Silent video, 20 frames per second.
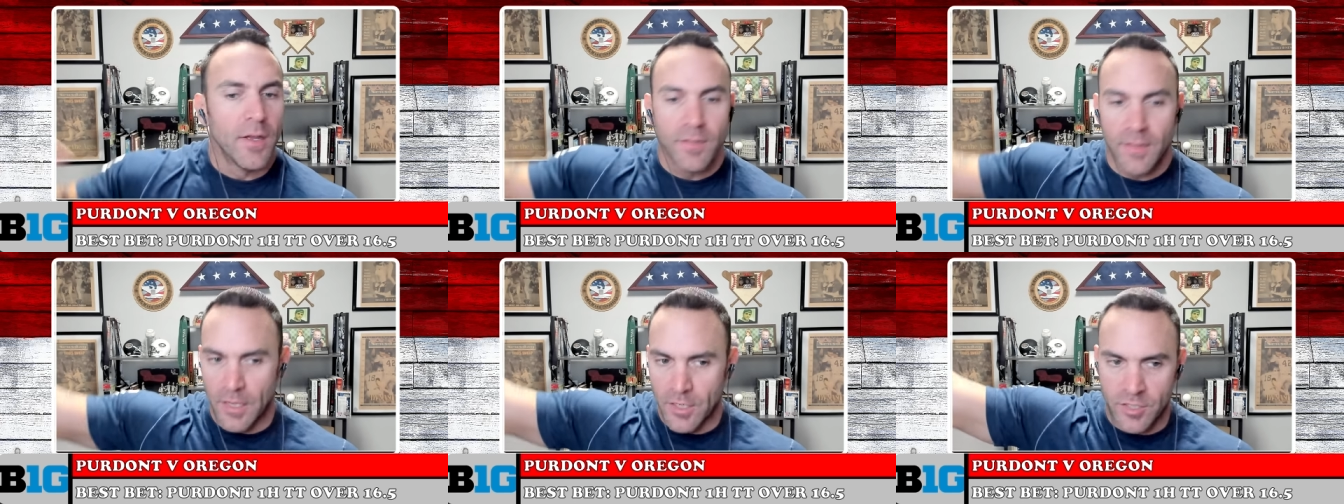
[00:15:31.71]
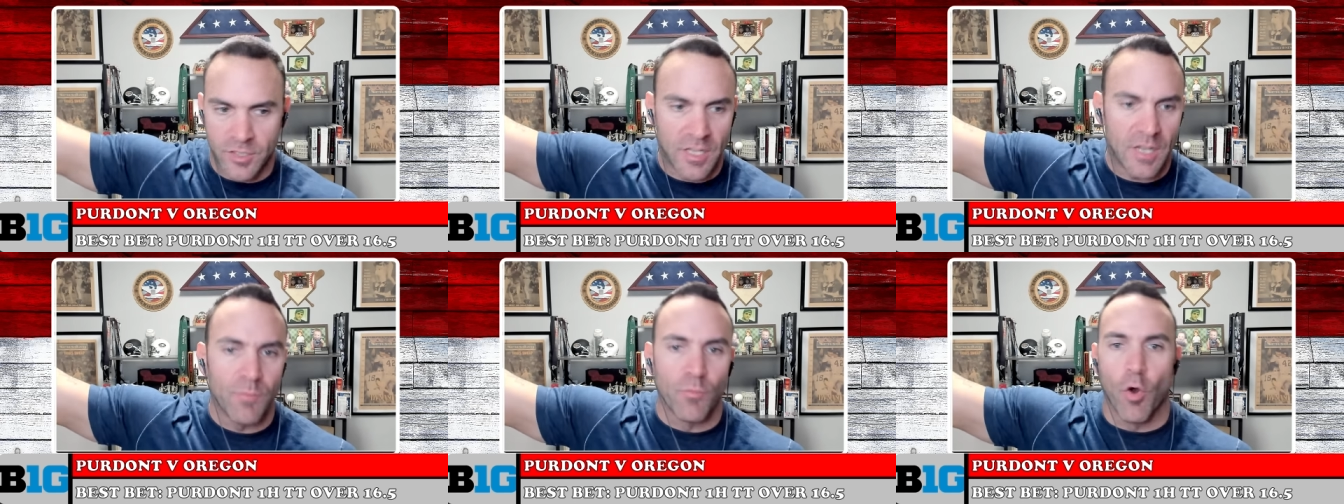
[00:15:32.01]
They
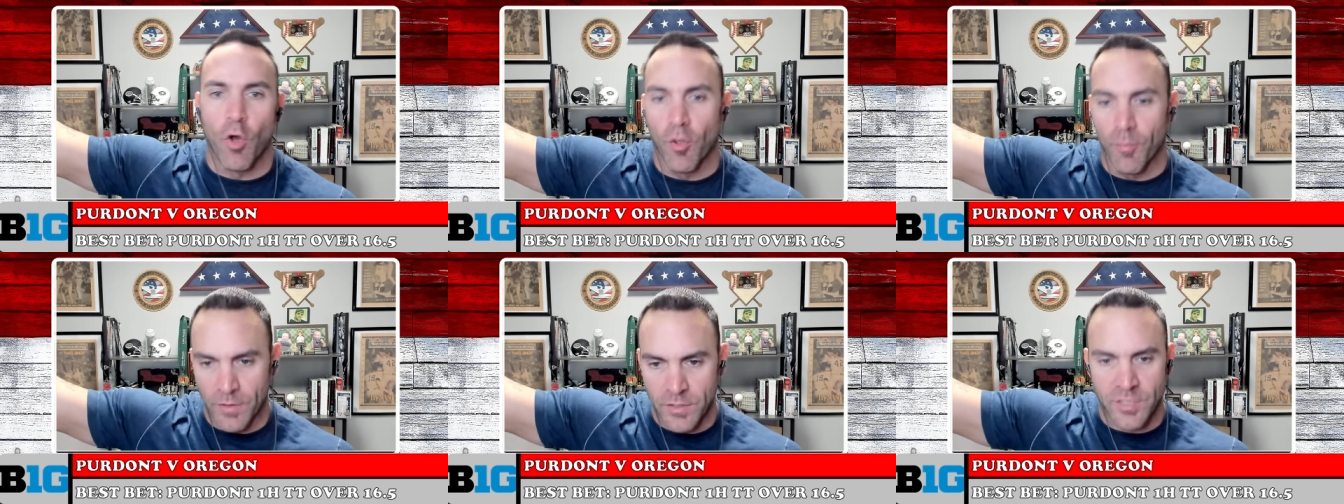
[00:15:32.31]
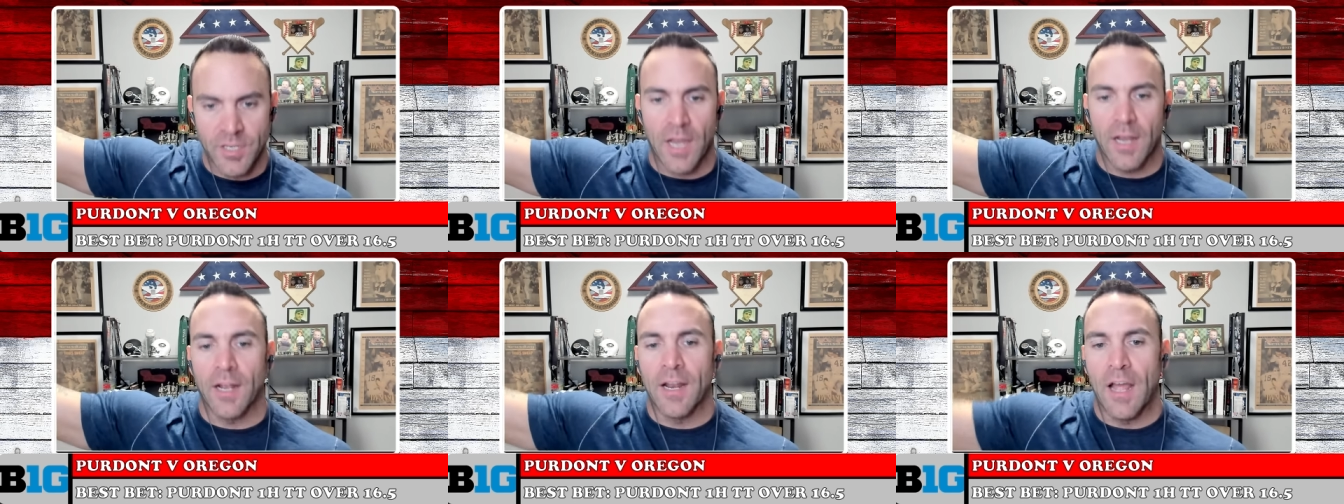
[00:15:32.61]
steamroll them in the
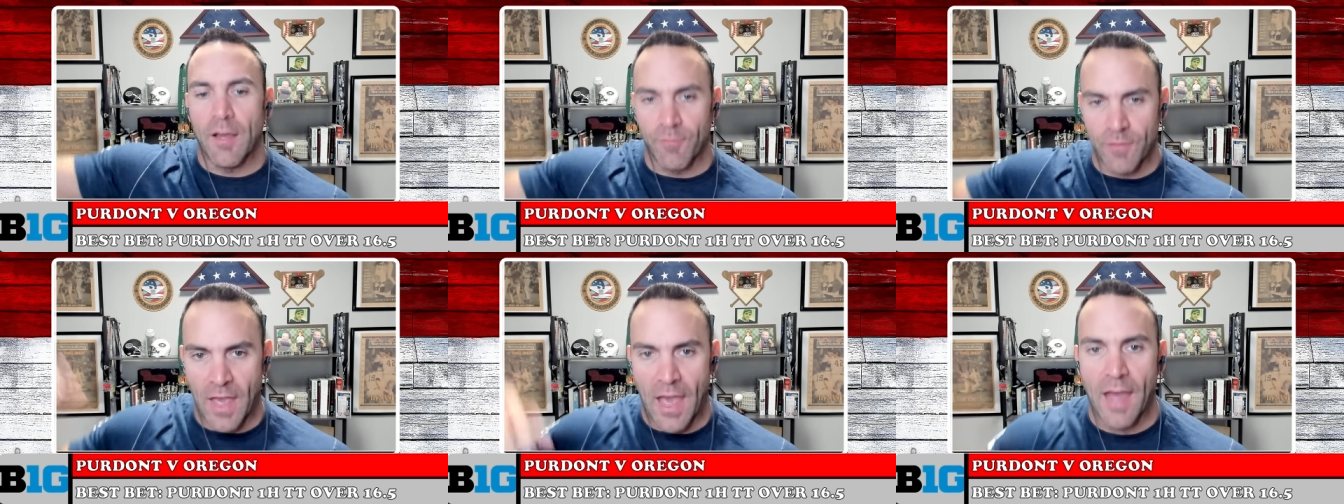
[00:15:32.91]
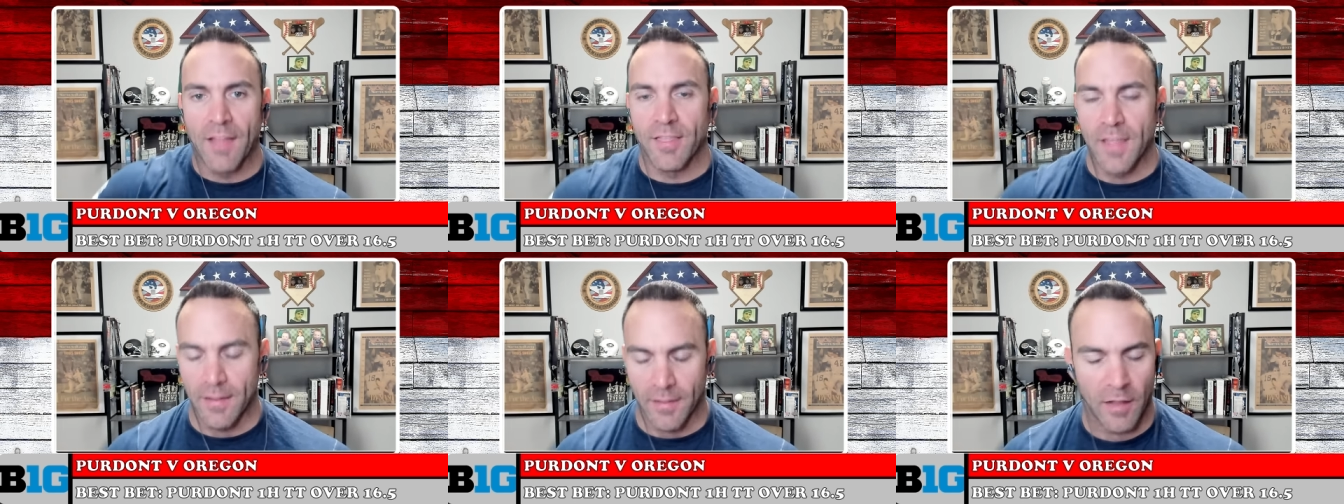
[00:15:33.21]
second half. Yeah,
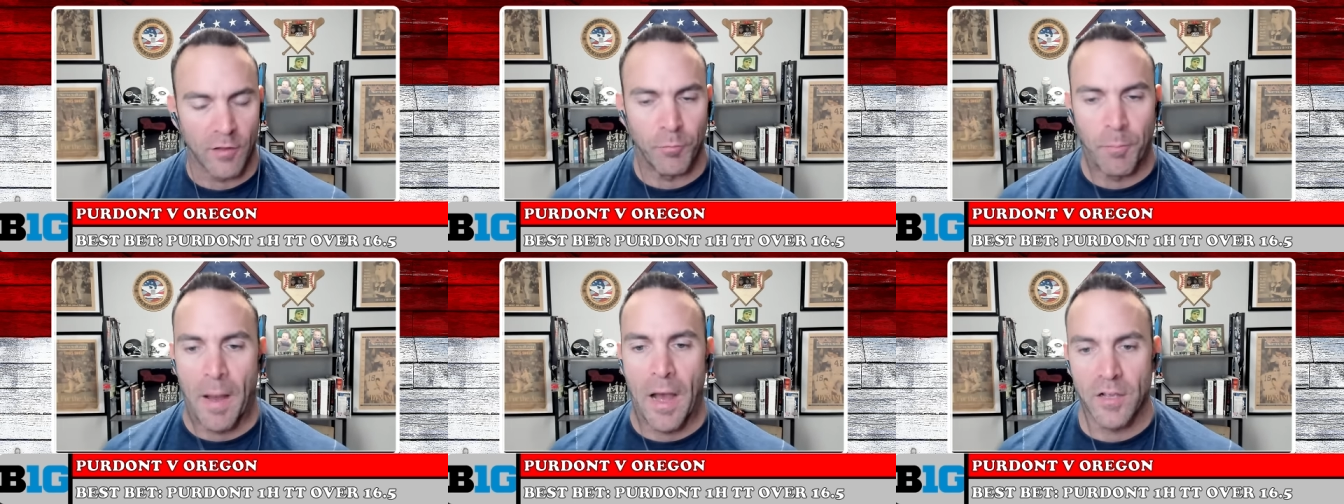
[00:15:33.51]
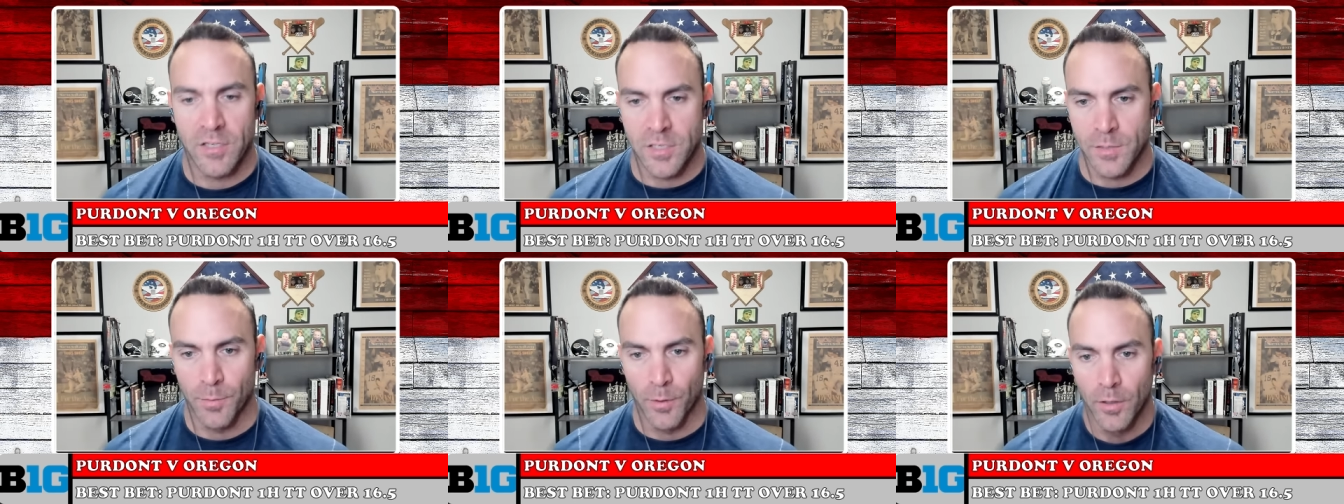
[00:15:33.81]
I think that's
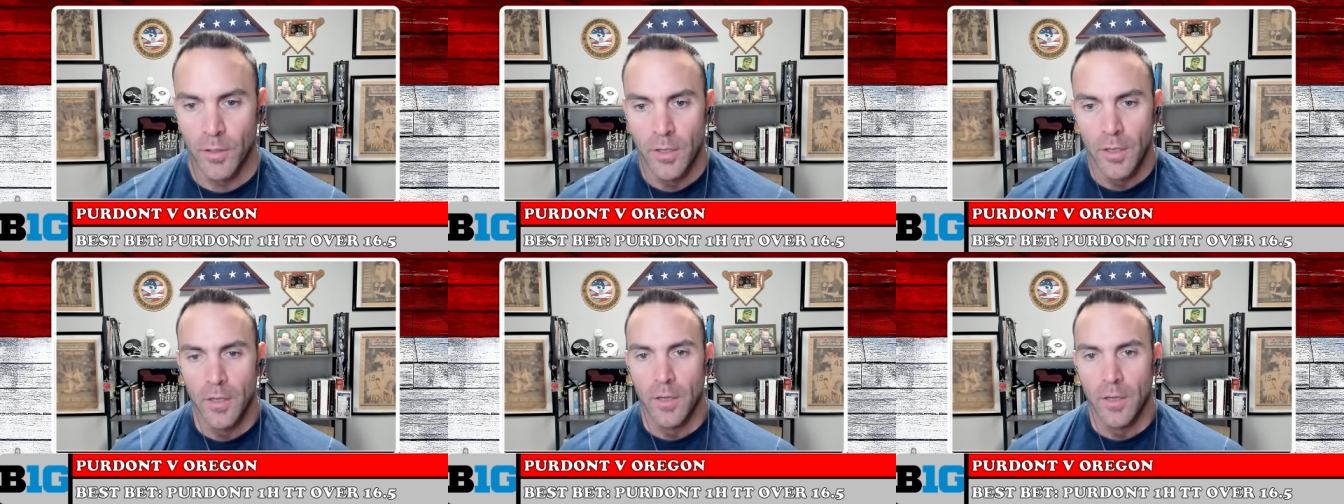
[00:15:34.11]
possible.